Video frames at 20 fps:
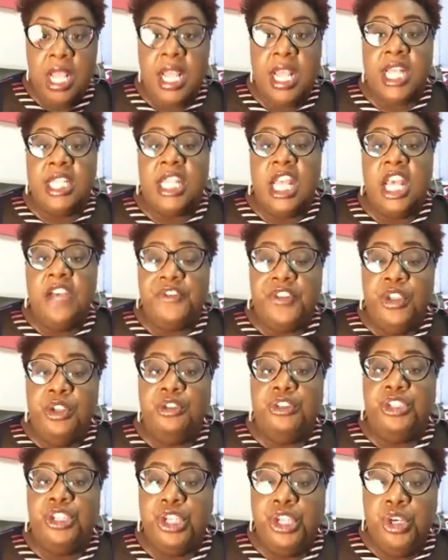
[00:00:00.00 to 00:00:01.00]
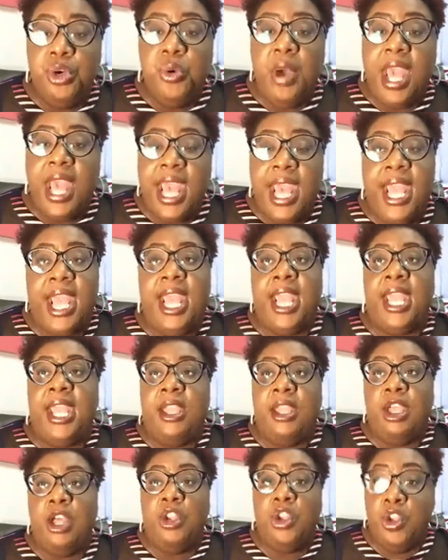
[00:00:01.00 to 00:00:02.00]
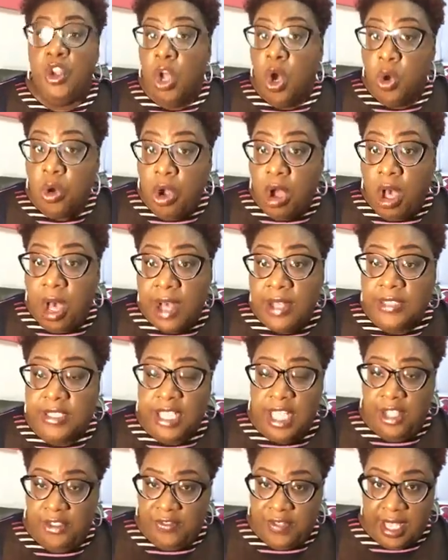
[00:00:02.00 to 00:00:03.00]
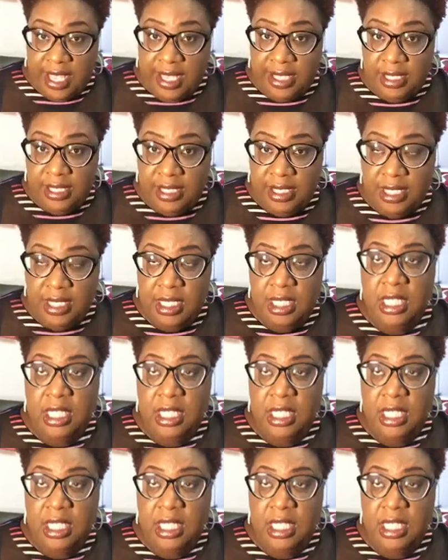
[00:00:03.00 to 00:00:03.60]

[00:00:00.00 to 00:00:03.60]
is if you do a no-cost event,